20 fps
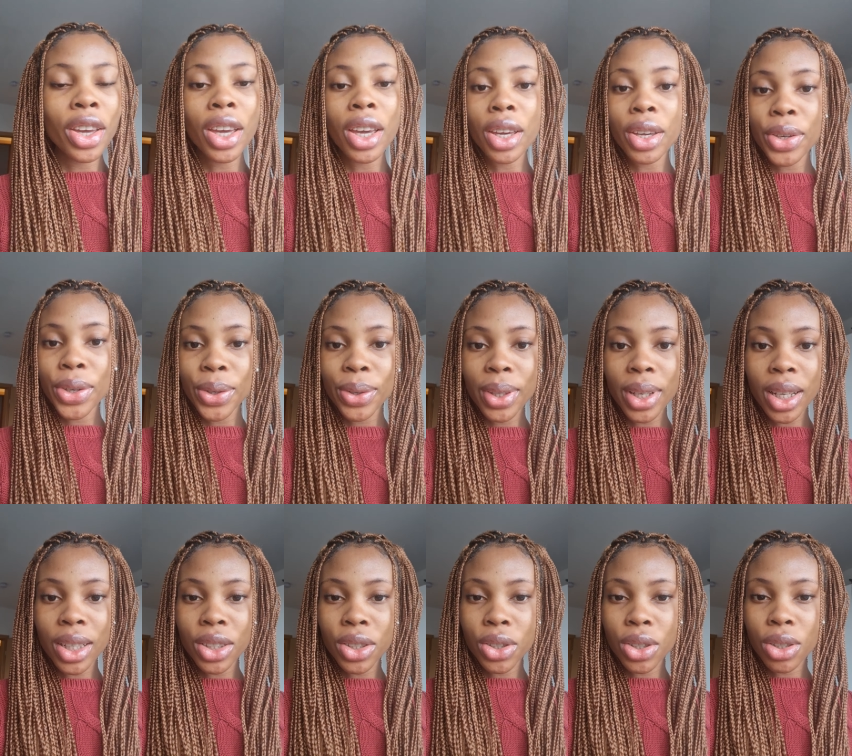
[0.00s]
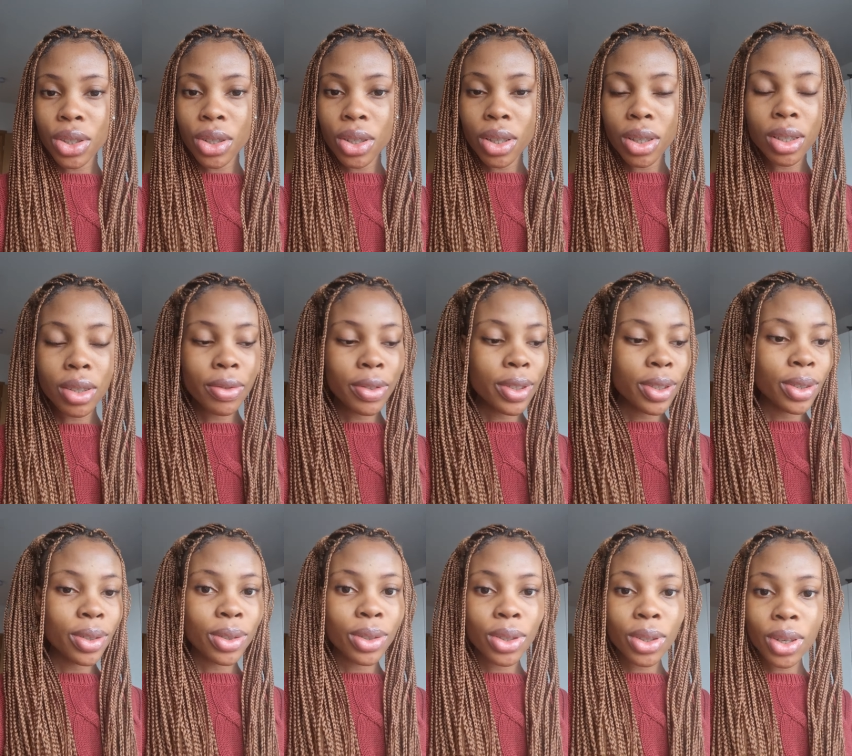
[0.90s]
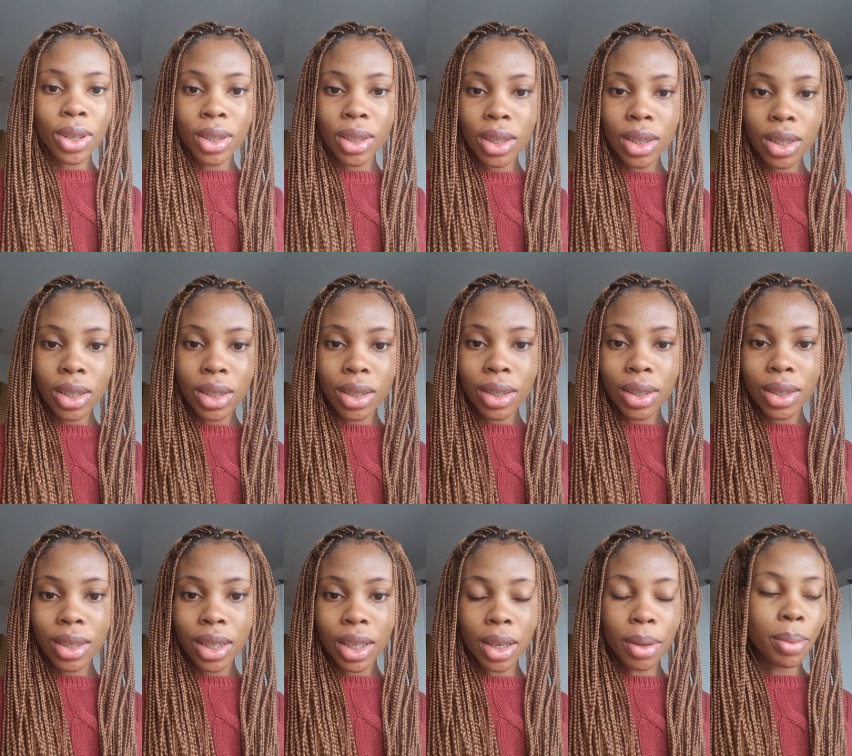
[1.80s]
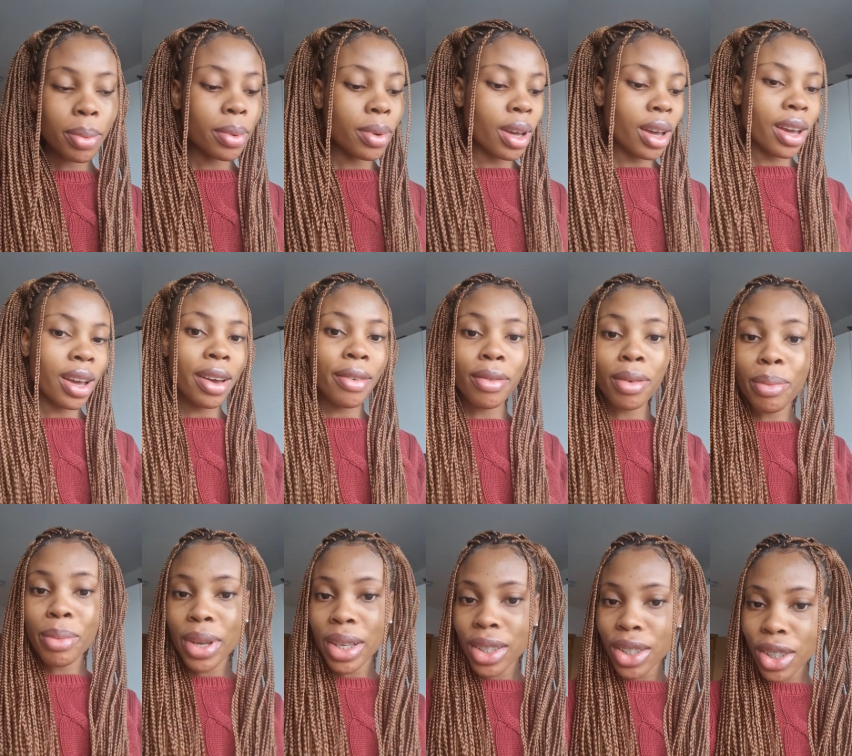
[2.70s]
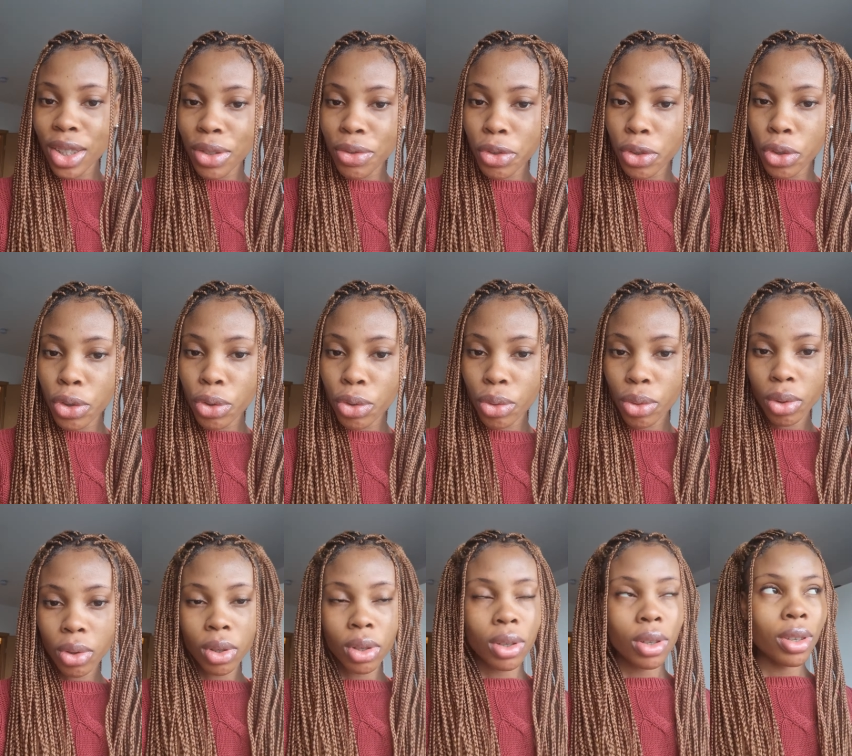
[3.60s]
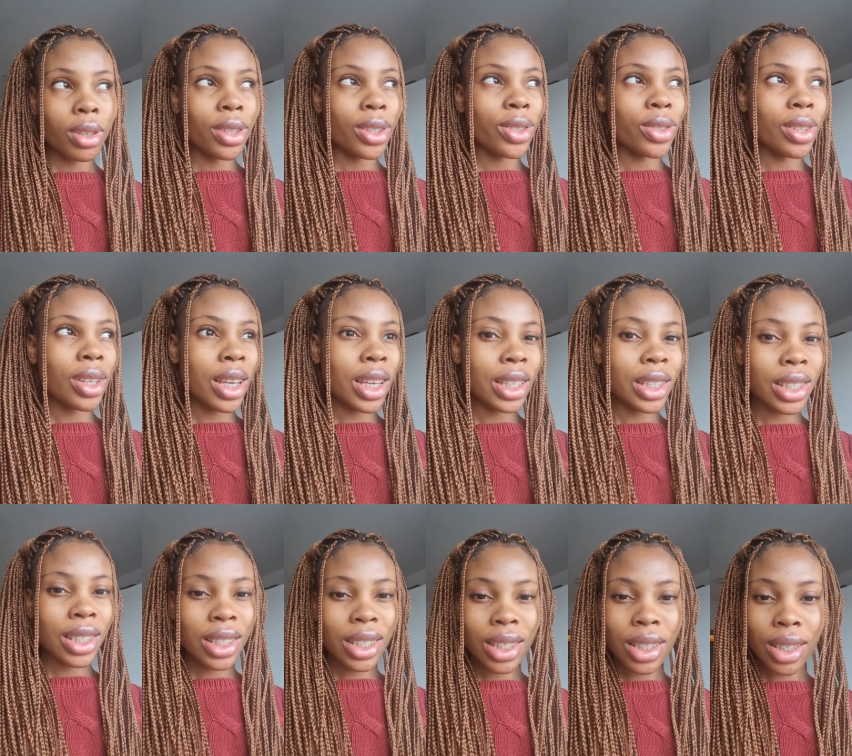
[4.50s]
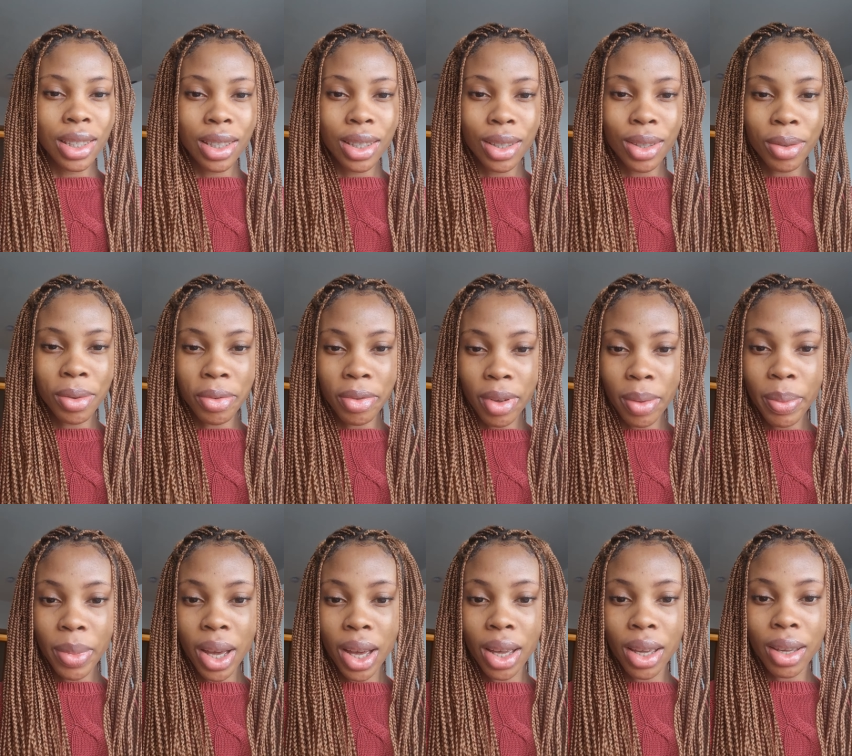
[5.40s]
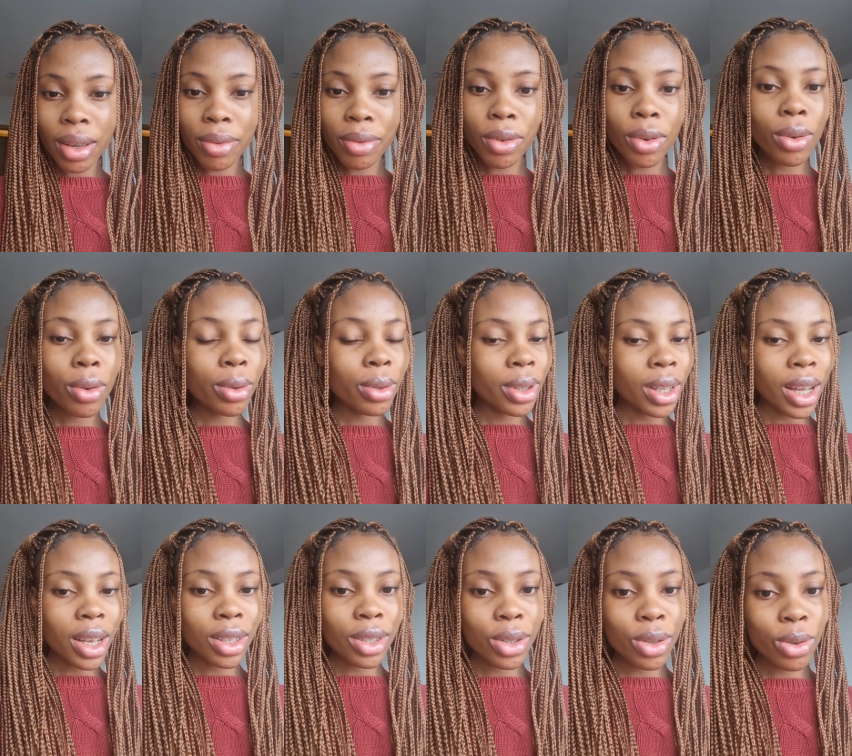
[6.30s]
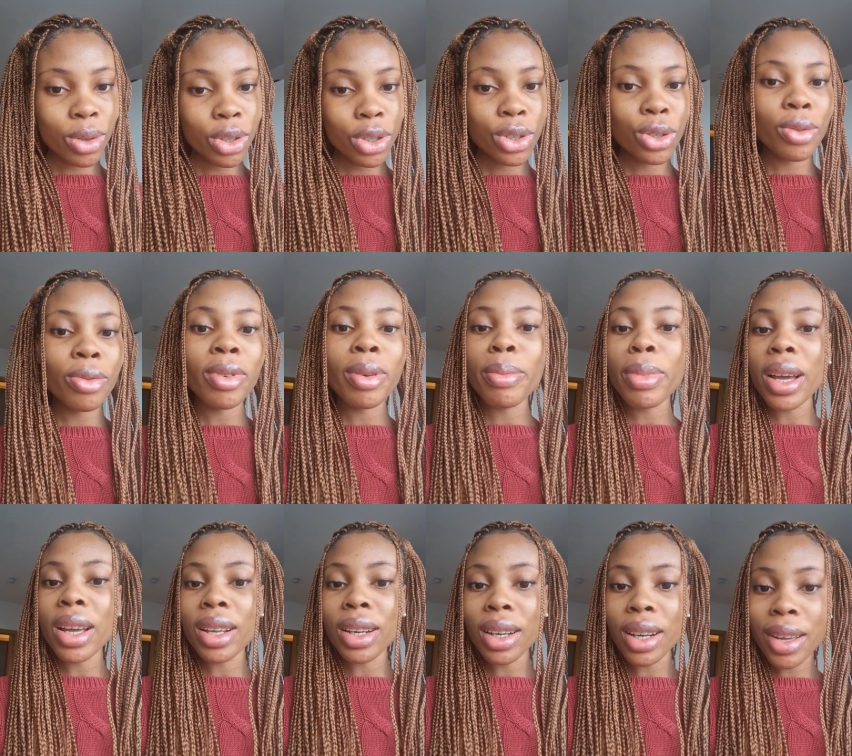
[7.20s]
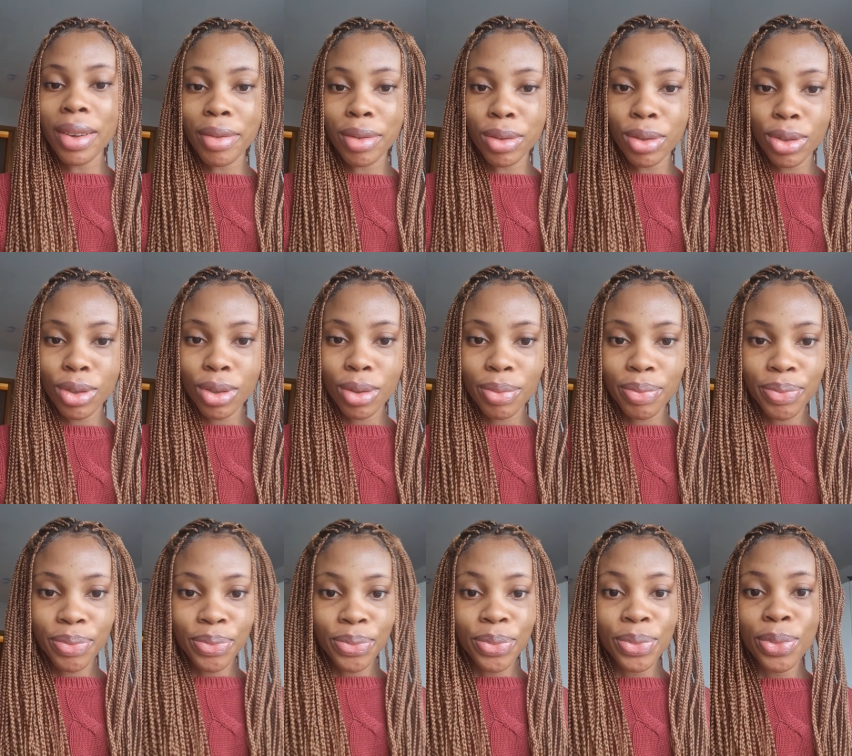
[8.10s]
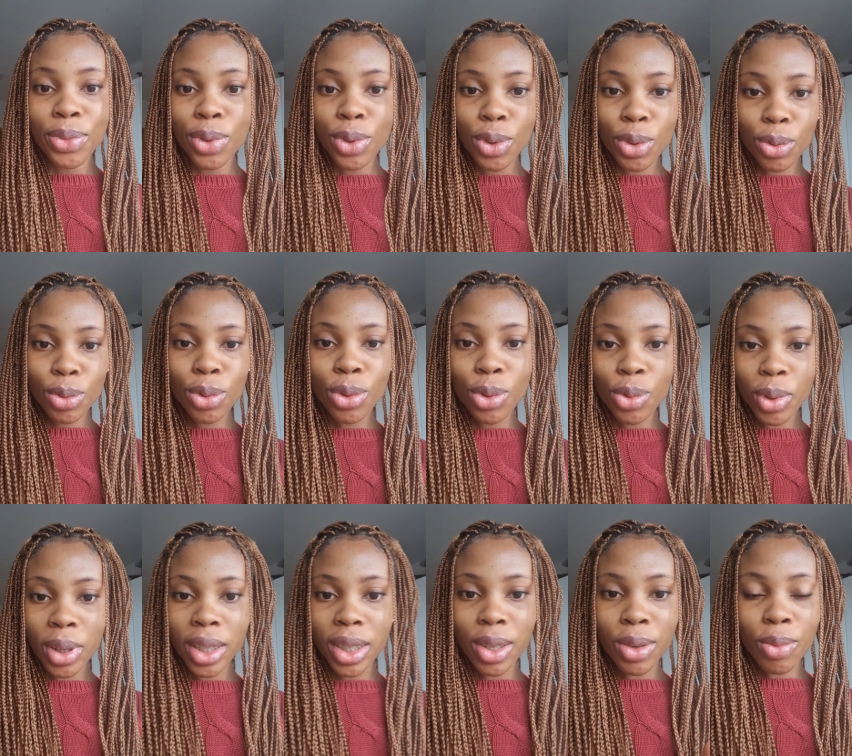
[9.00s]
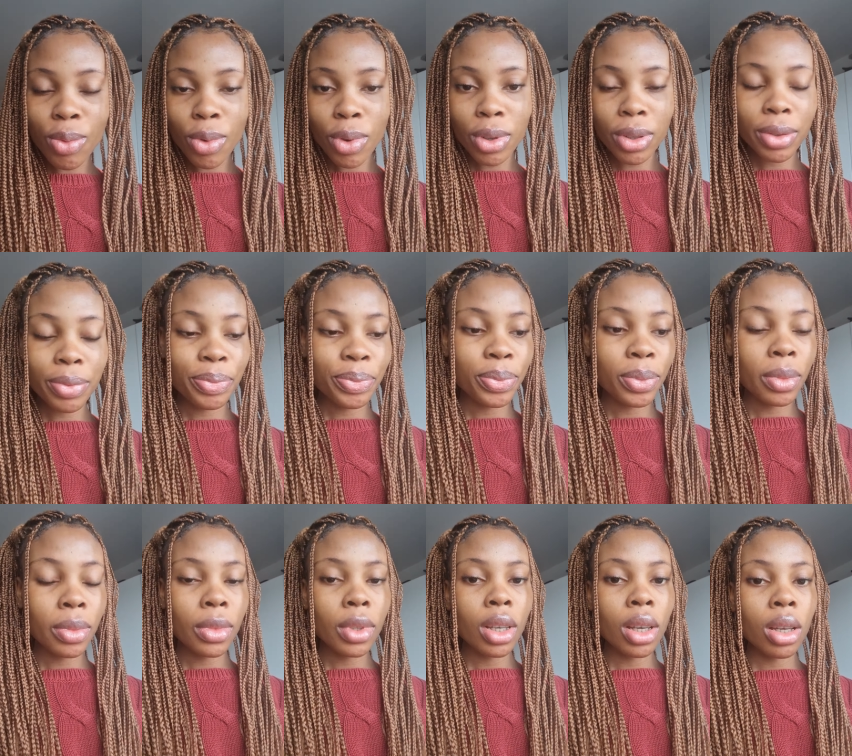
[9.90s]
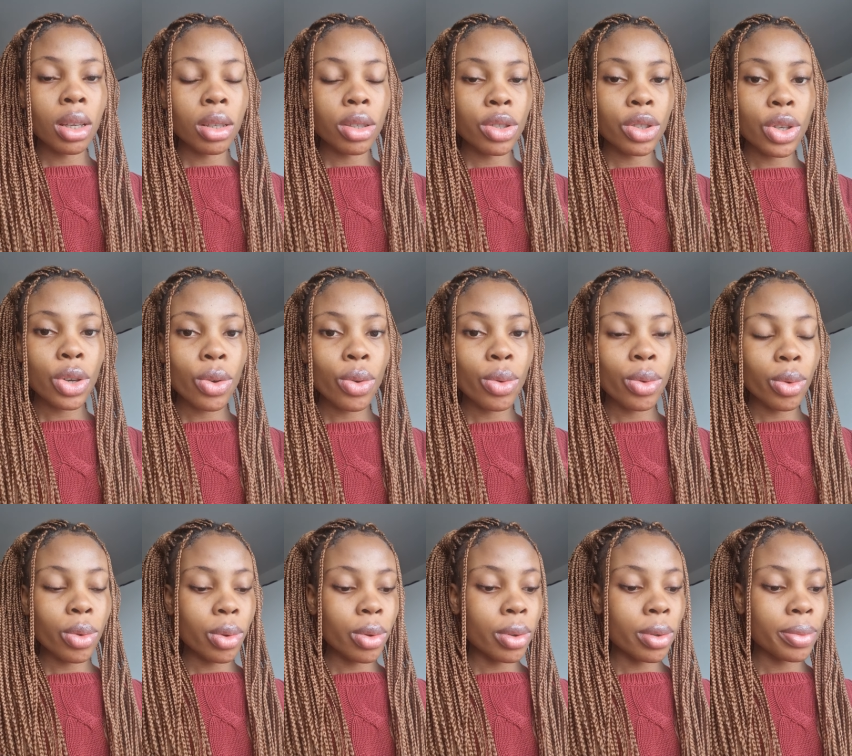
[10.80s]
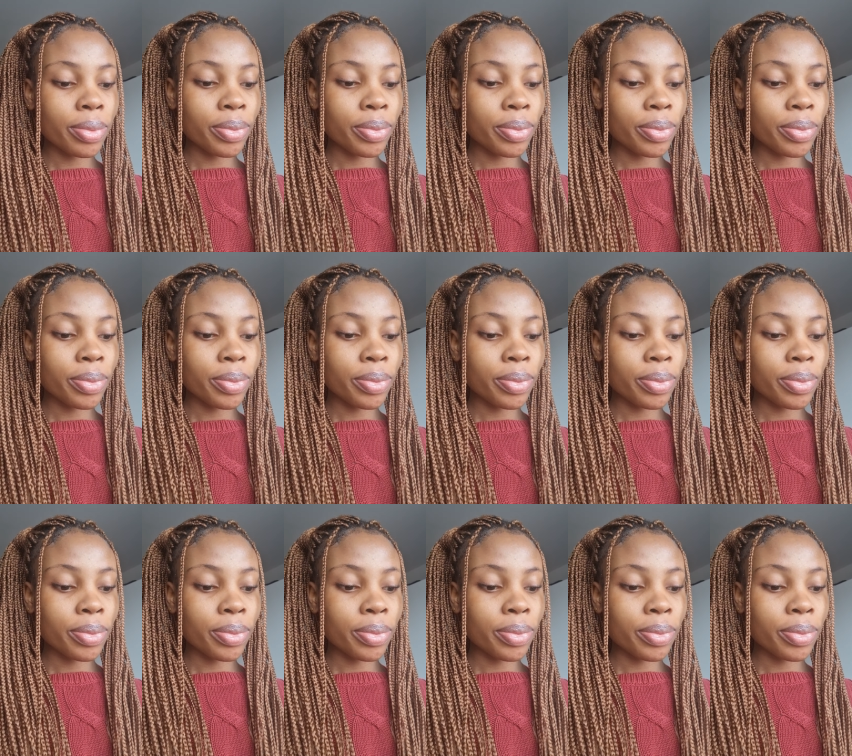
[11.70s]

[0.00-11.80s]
hey you that just saw this video don't skip i have a message for you today is november 8th oh that's dutch november 11th 221 so